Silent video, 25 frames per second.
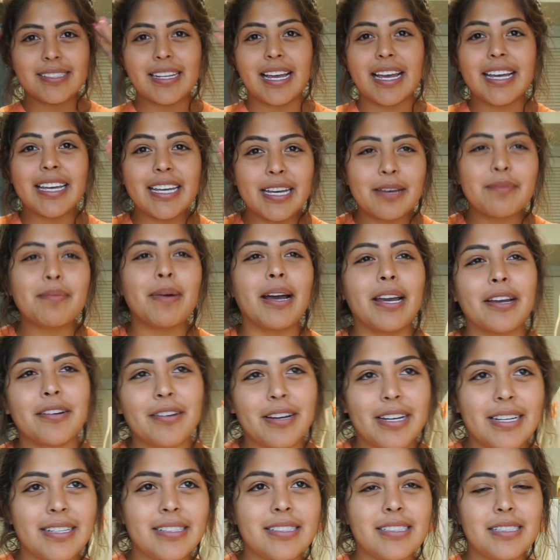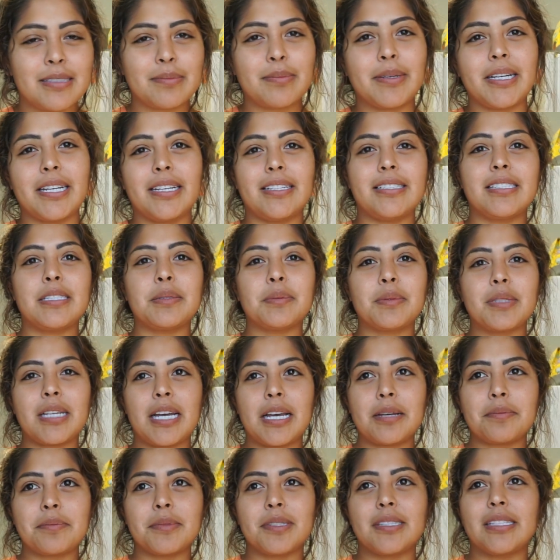I get migraines, but
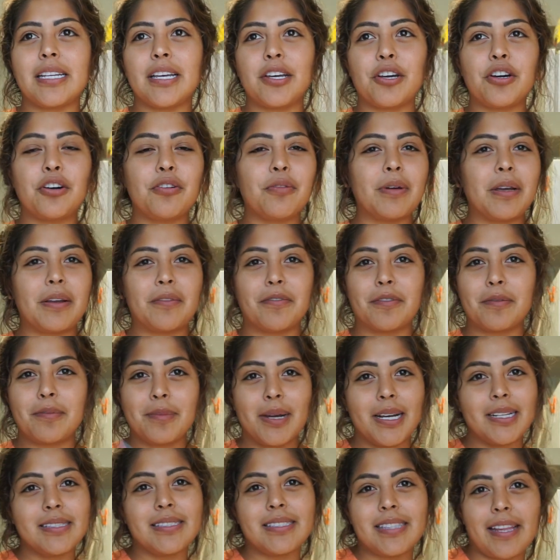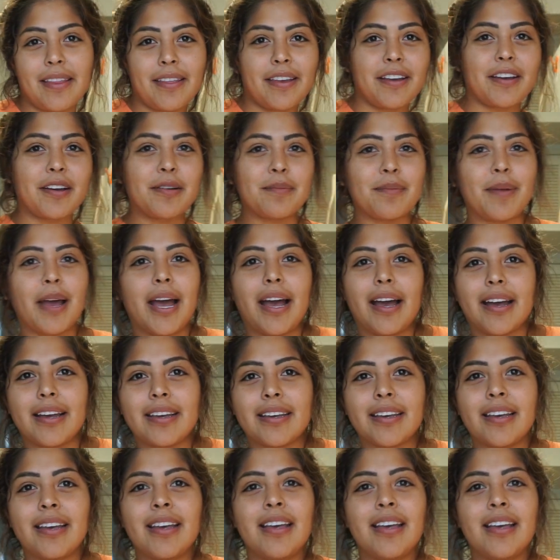sometimes they go away for months and they come back.